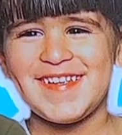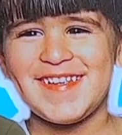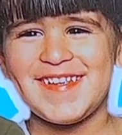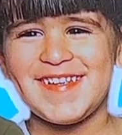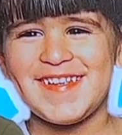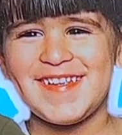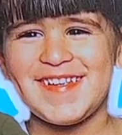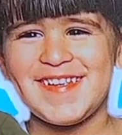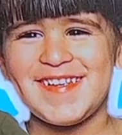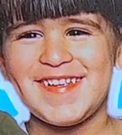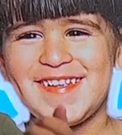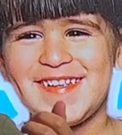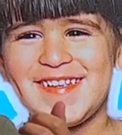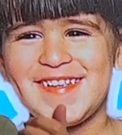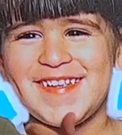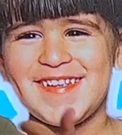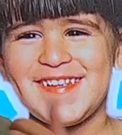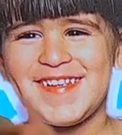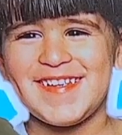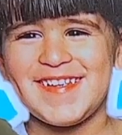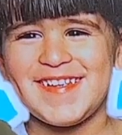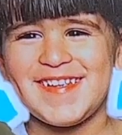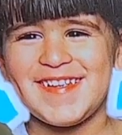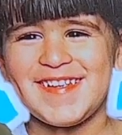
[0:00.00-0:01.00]

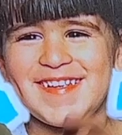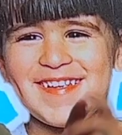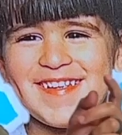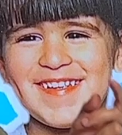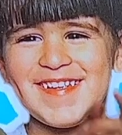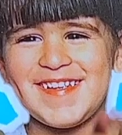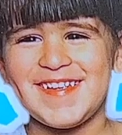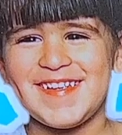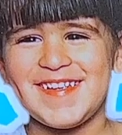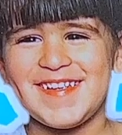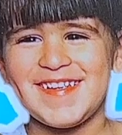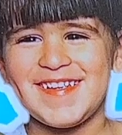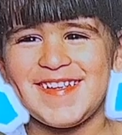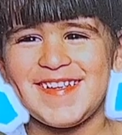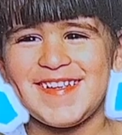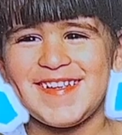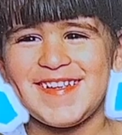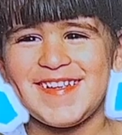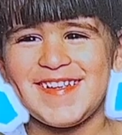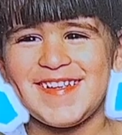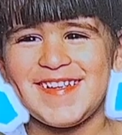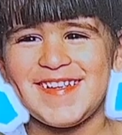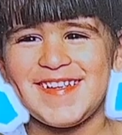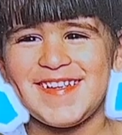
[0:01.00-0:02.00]

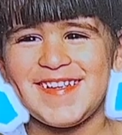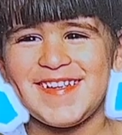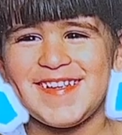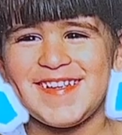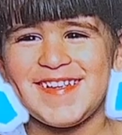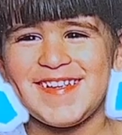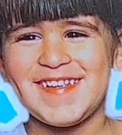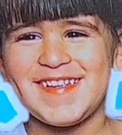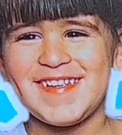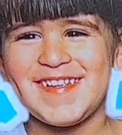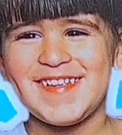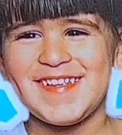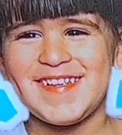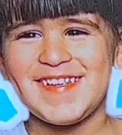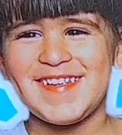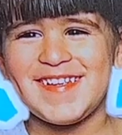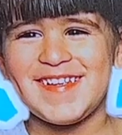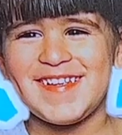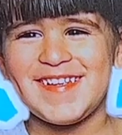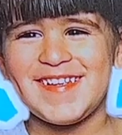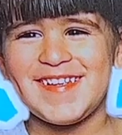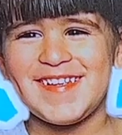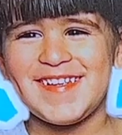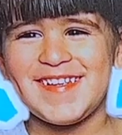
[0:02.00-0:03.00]

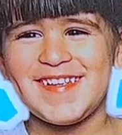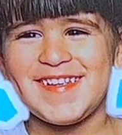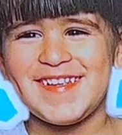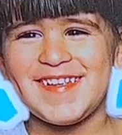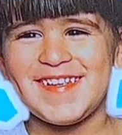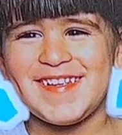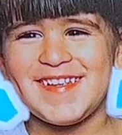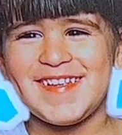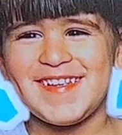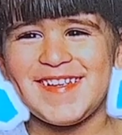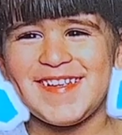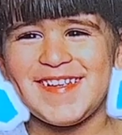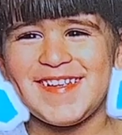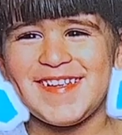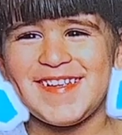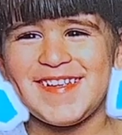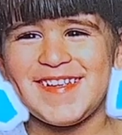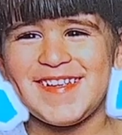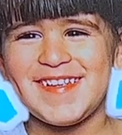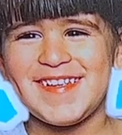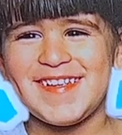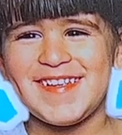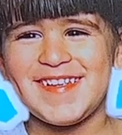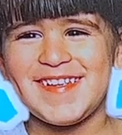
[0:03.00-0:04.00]

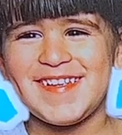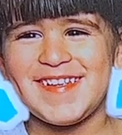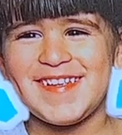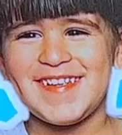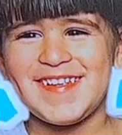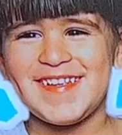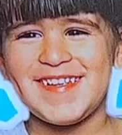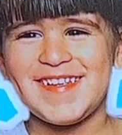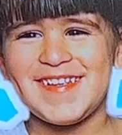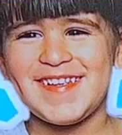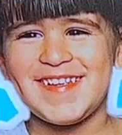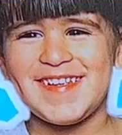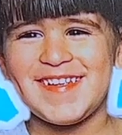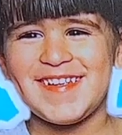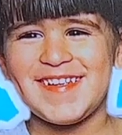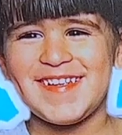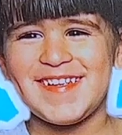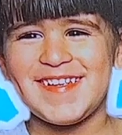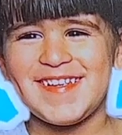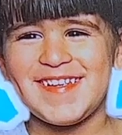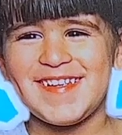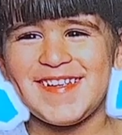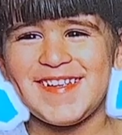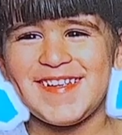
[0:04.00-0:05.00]
The person shown says nothing.